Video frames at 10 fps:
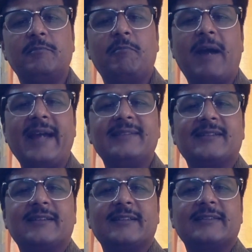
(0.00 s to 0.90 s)
my
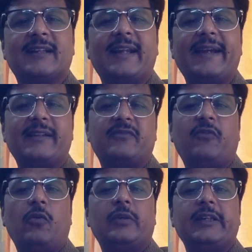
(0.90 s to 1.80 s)
generation at
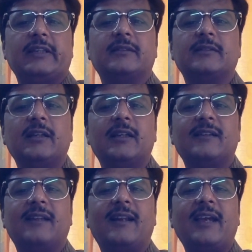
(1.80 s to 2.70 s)
40s,
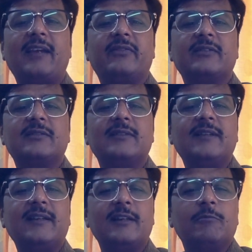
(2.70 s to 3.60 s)
the life is
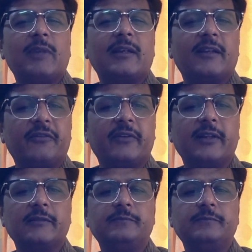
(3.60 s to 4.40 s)
little bit different.